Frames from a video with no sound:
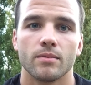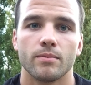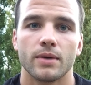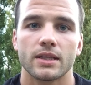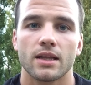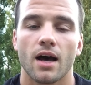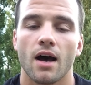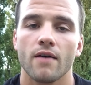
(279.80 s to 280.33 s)

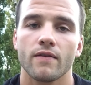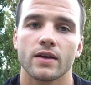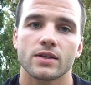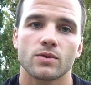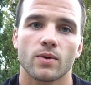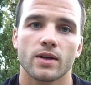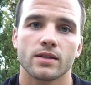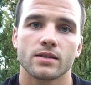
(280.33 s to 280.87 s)
But the
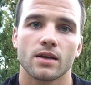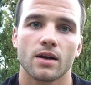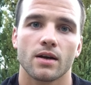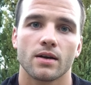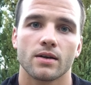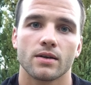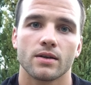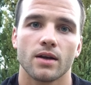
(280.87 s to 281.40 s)
obvious ones
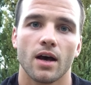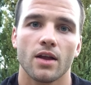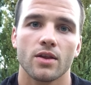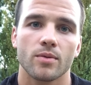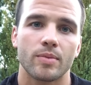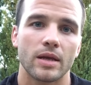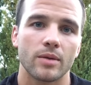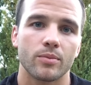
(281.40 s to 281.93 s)
are other
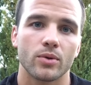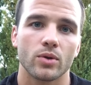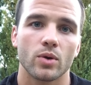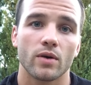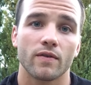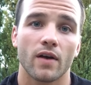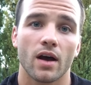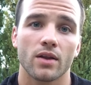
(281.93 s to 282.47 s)
people who
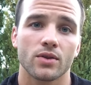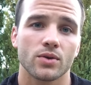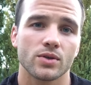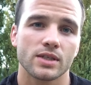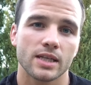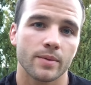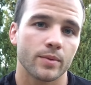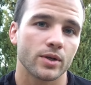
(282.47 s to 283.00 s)
have gone through
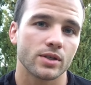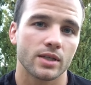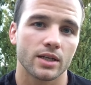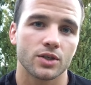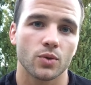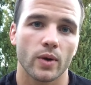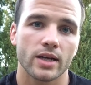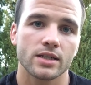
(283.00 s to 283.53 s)
similar
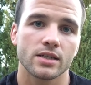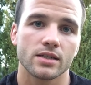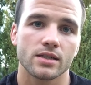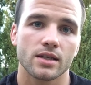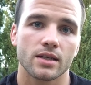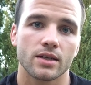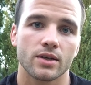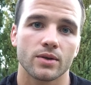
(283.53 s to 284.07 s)
situations
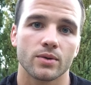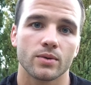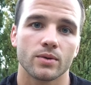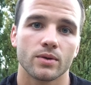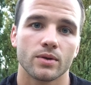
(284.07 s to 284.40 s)
than you.